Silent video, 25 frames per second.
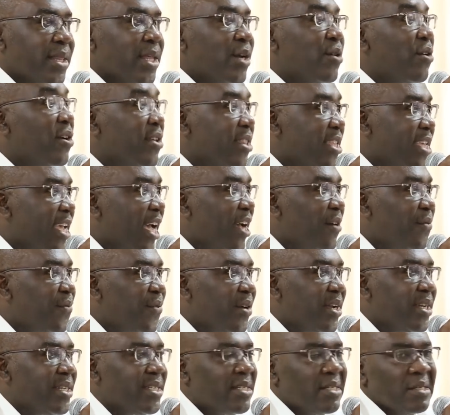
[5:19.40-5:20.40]
But then on the
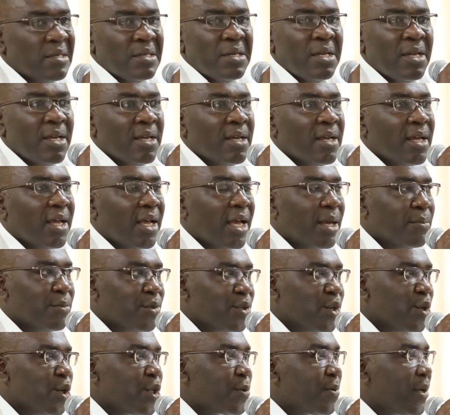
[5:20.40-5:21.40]
average, I'm
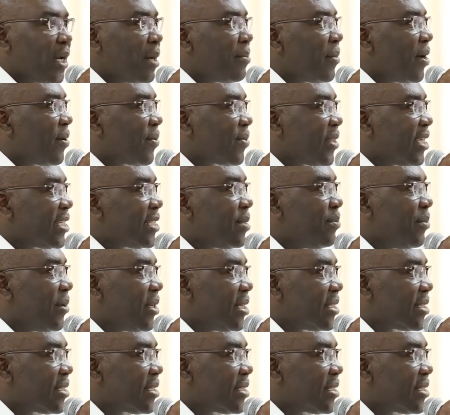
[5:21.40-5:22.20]
sure you spent about 30